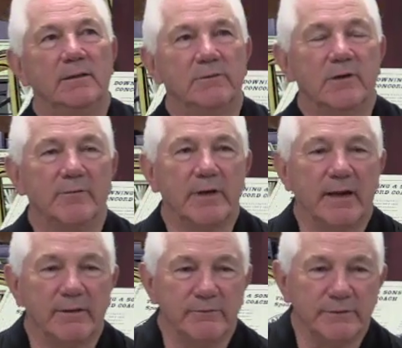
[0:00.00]
coming
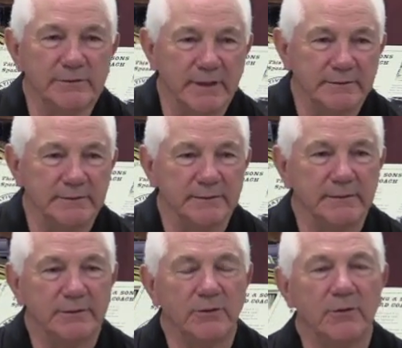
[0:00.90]
out of the recession
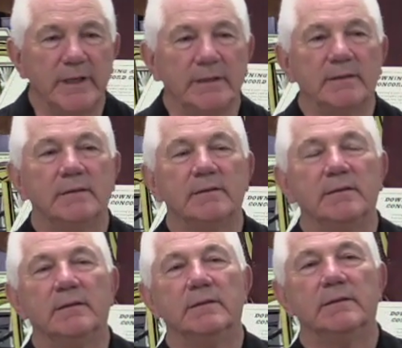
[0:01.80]
in '08,
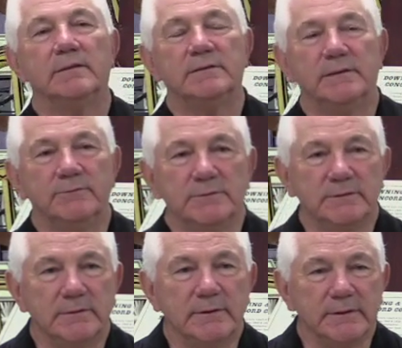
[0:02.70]
the city was
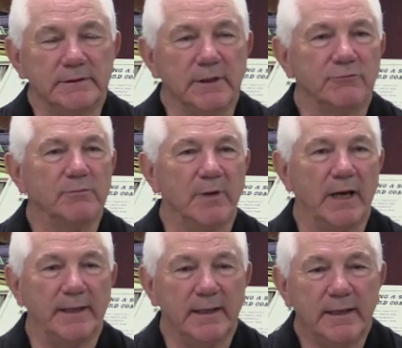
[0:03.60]
in a tough
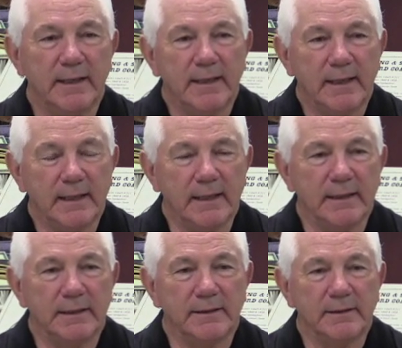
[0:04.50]
spot,
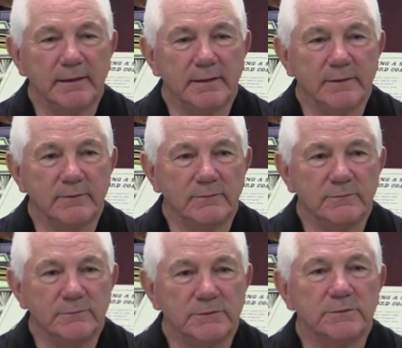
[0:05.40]
and
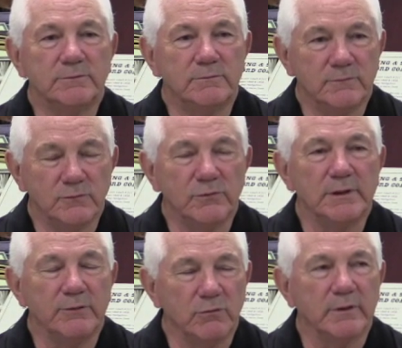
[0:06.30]
just
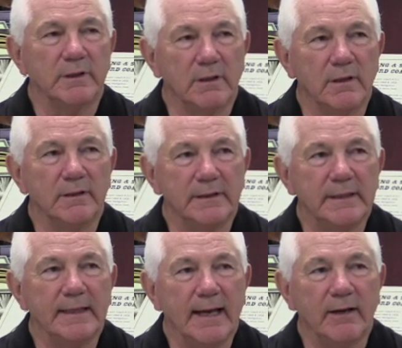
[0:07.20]
really working hard to
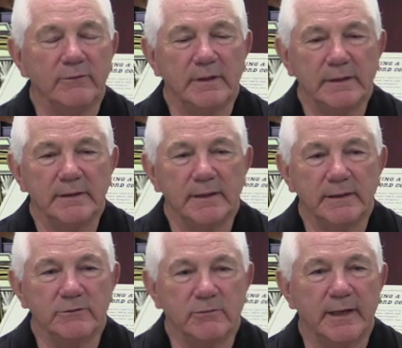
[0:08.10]
dig out
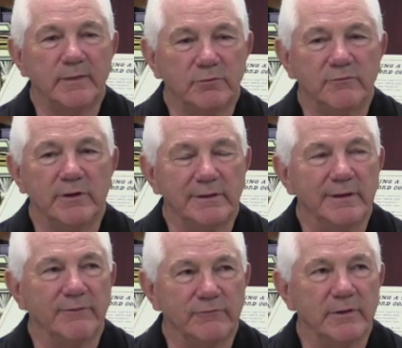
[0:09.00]
and try to prevent
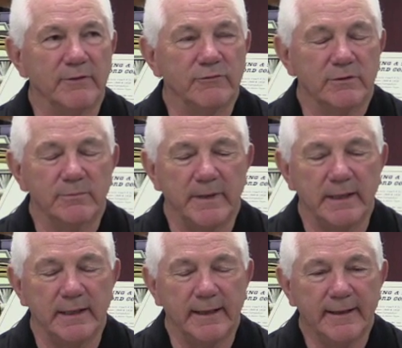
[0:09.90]
deficit
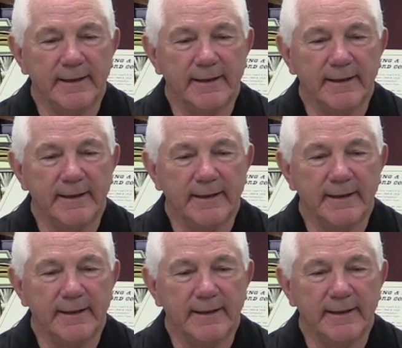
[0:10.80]
spending.